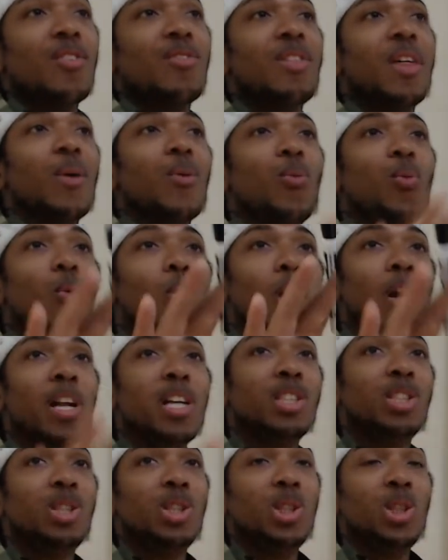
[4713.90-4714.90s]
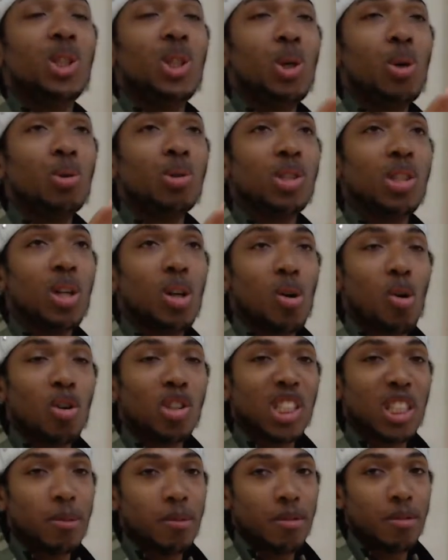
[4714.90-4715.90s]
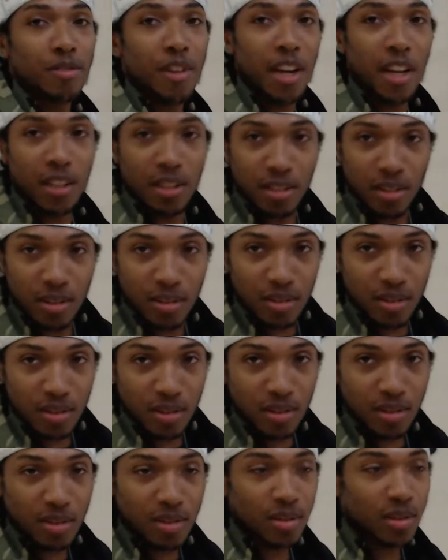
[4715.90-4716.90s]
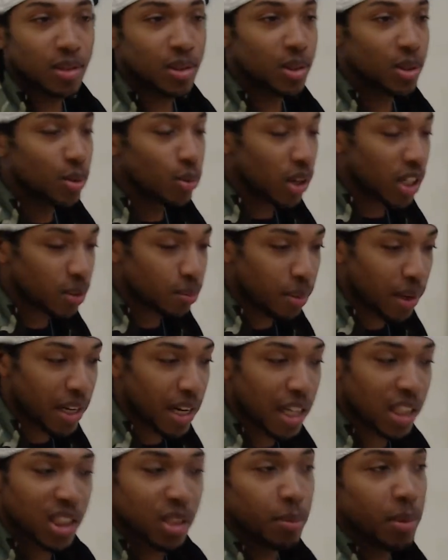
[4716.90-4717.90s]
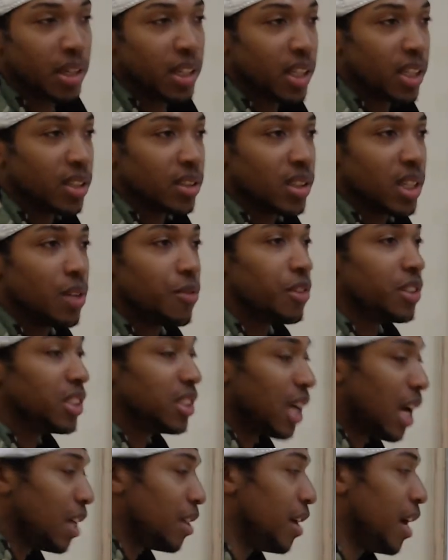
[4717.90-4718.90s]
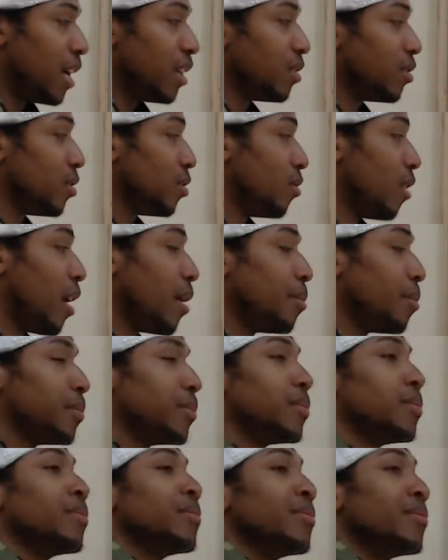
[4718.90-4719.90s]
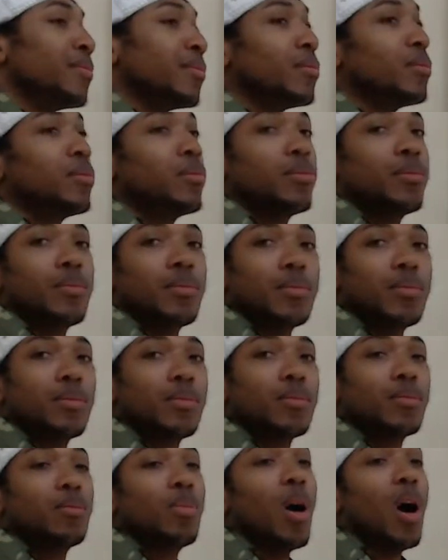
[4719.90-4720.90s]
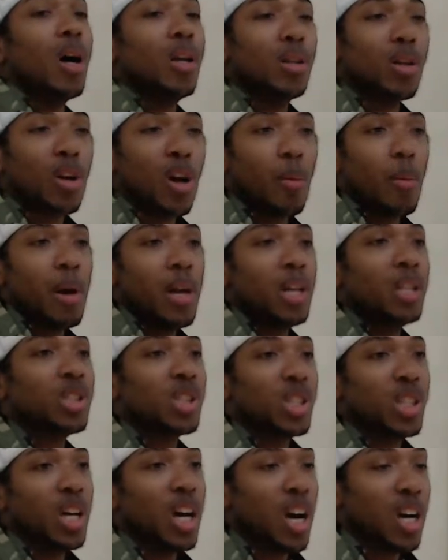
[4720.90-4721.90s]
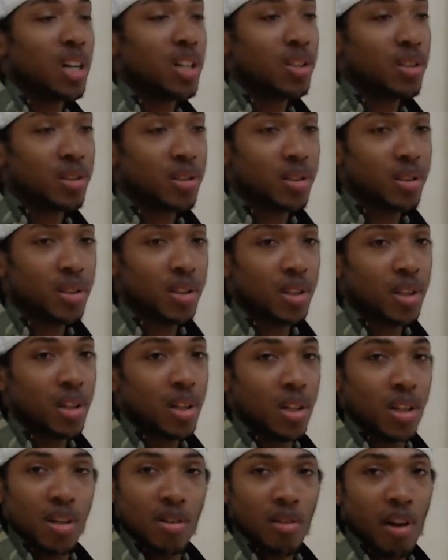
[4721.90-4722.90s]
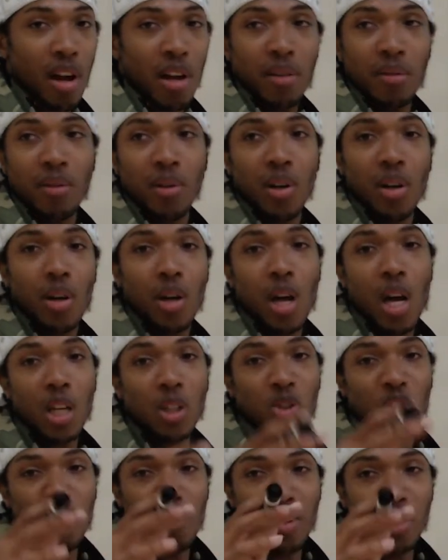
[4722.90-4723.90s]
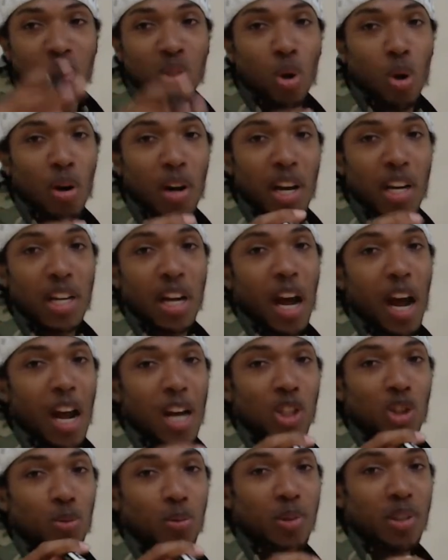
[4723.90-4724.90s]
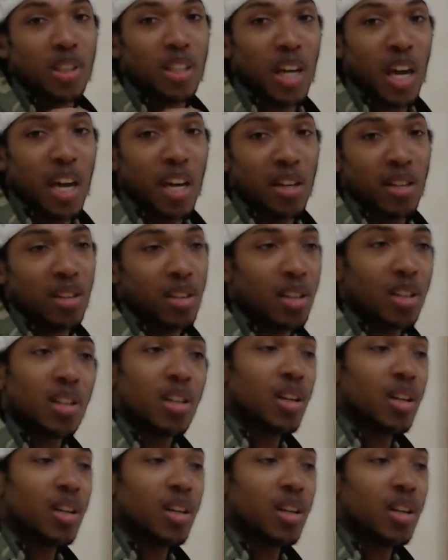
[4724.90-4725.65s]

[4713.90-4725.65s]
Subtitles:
then what is using the Lord's name in vain? You explain that to me then. If it's not that, right? But on the commandment in YAHANNA, right? As you get taught here in I.S.U.P.K,